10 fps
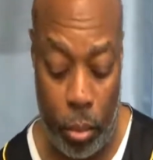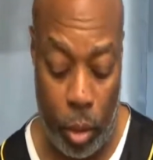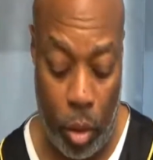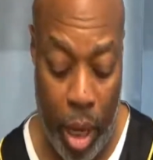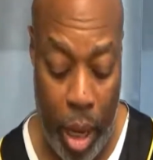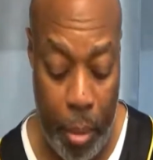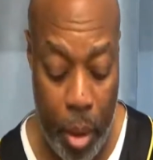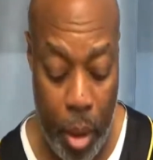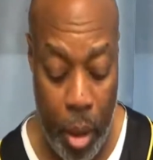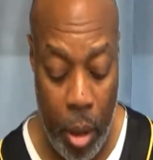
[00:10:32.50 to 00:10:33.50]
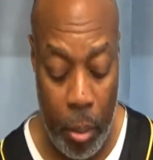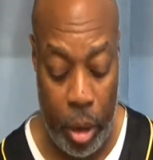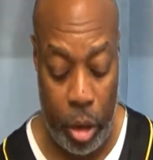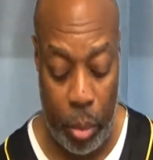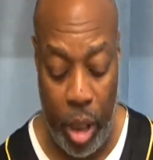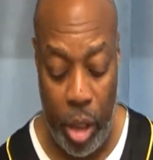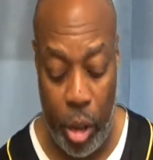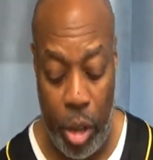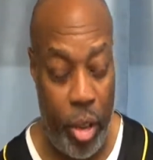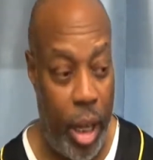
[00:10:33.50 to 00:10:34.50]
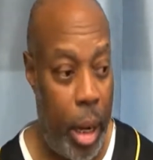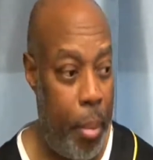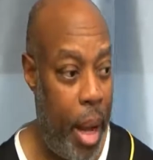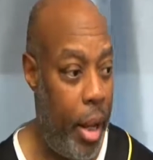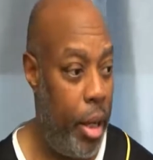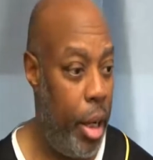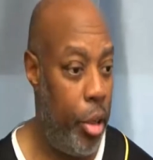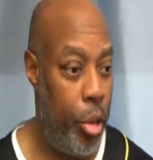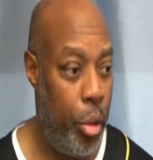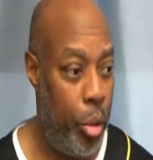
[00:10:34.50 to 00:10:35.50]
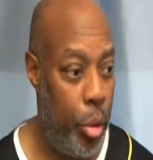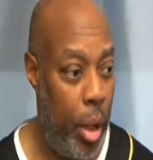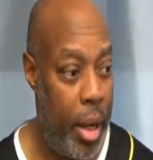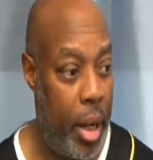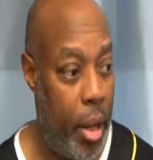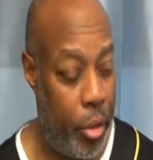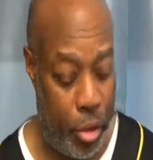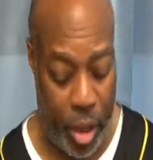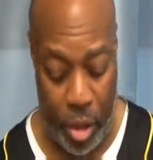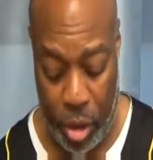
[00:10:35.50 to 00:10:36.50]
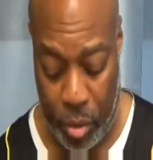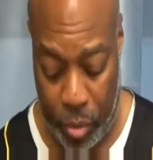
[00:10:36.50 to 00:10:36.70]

Okay. But there's some things you need to say. I might need to do another session.